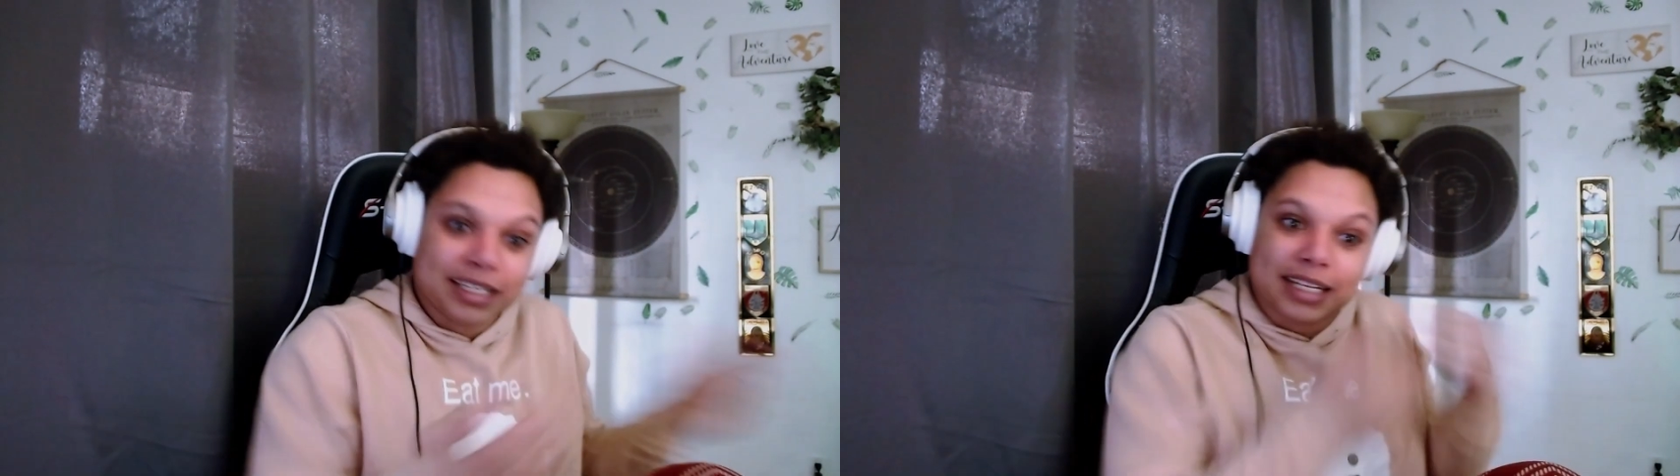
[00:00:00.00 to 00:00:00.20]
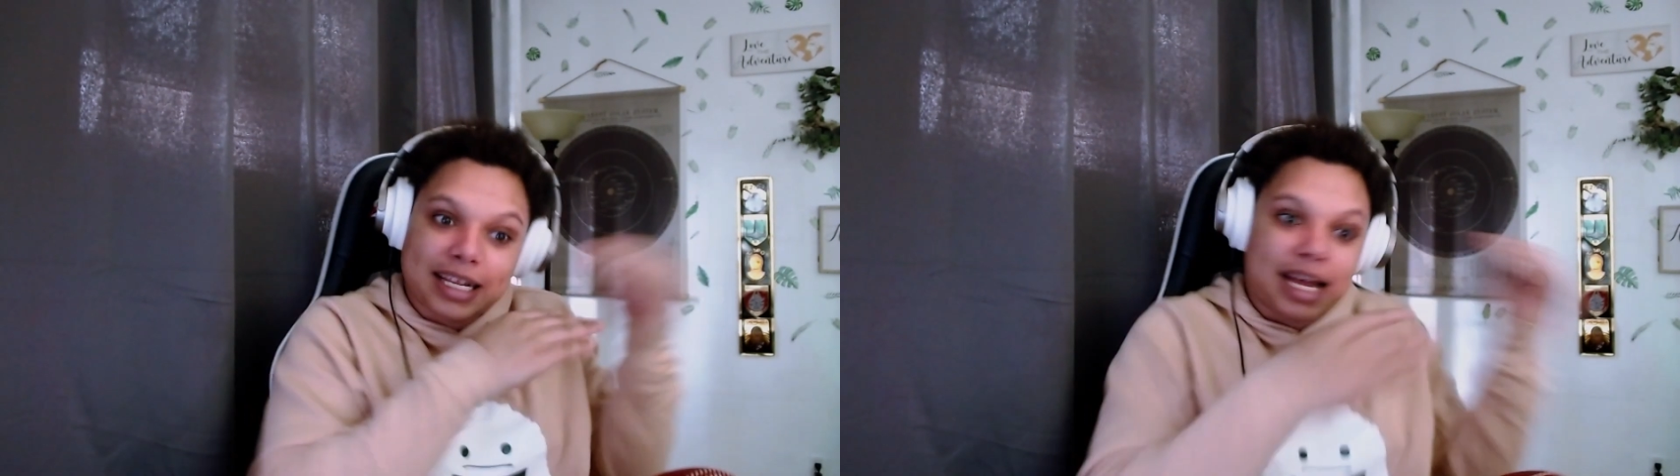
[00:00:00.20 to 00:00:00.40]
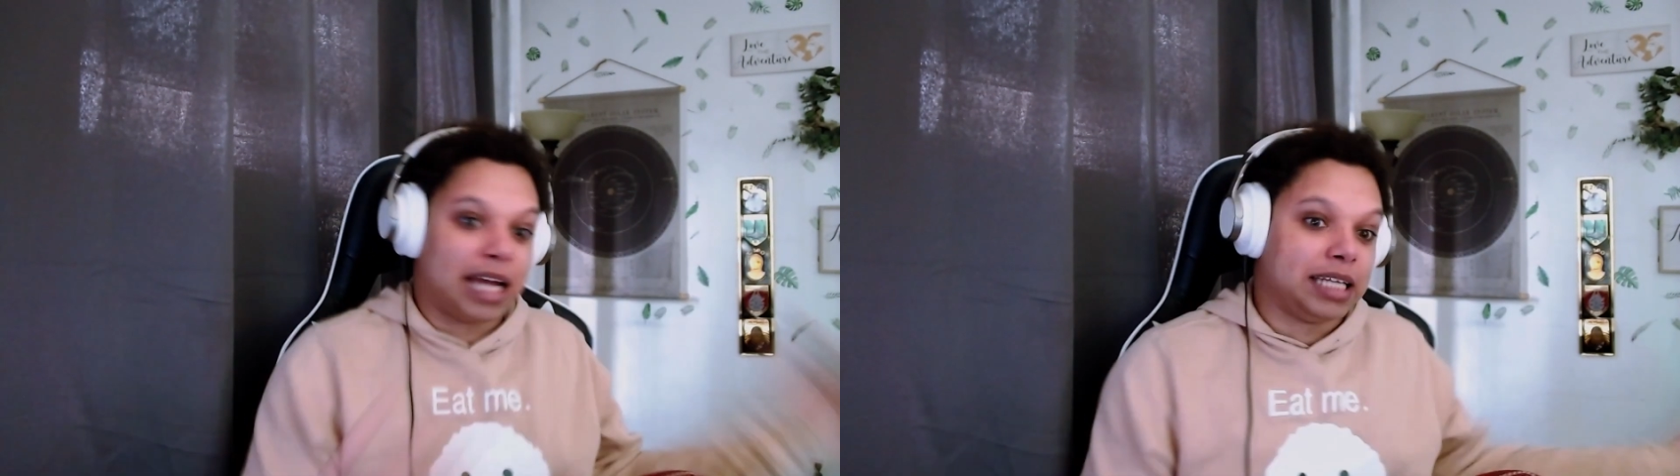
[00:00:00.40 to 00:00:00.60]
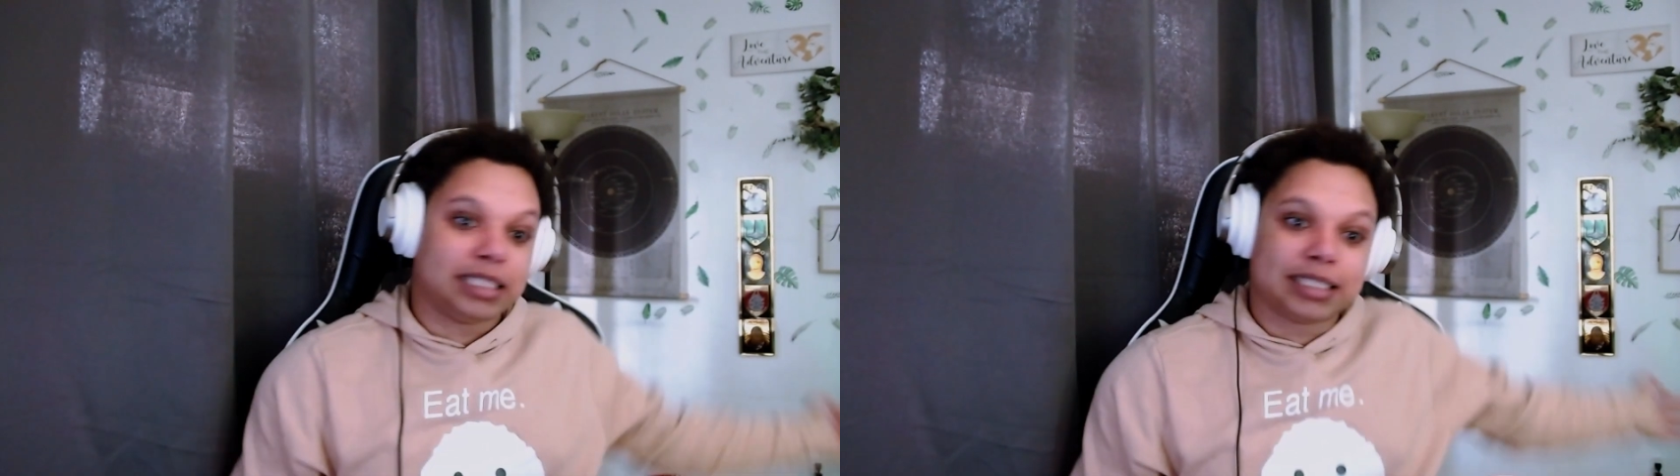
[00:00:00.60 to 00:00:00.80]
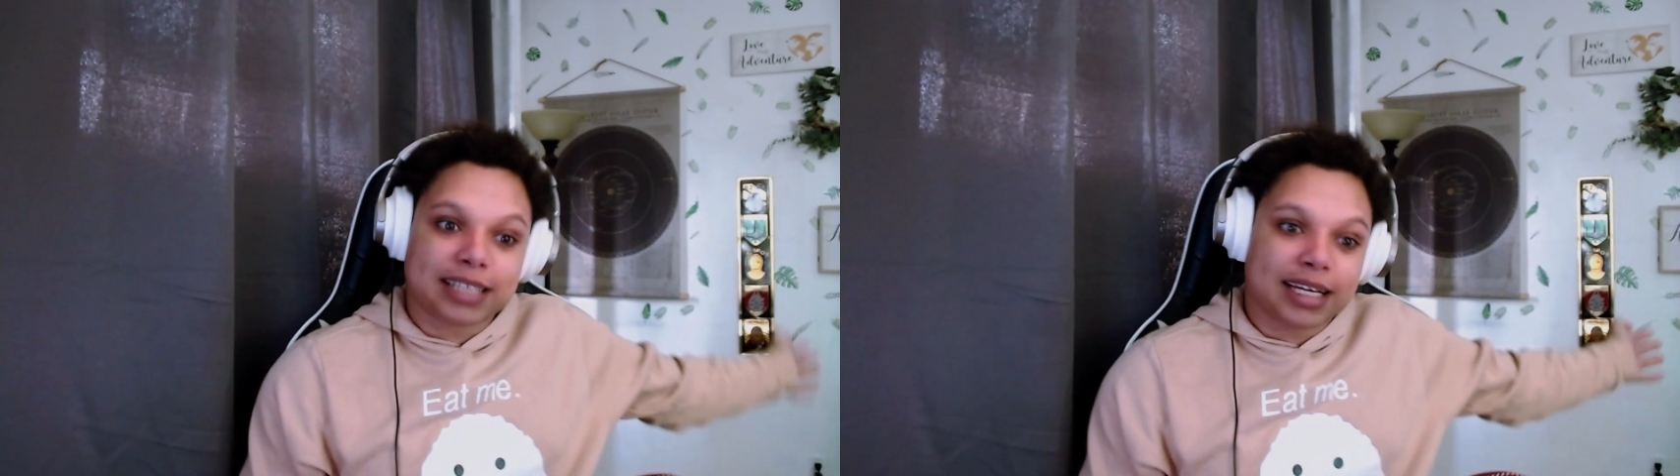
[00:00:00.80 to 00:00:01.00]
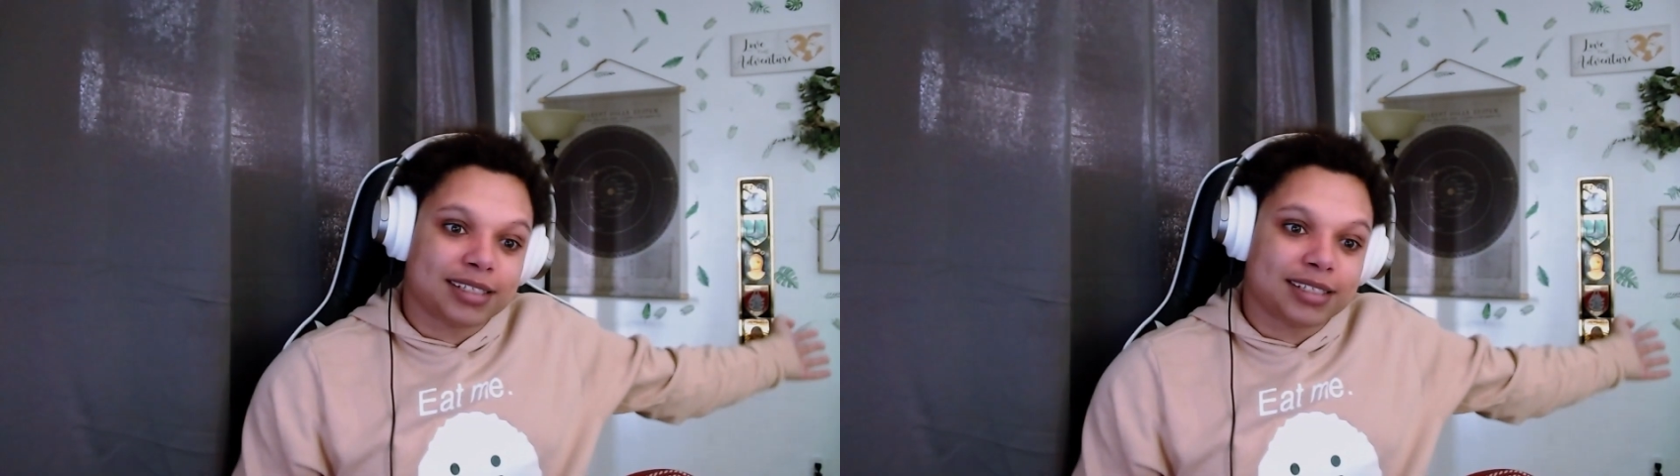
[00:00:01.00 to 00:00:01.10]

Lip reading: I need to test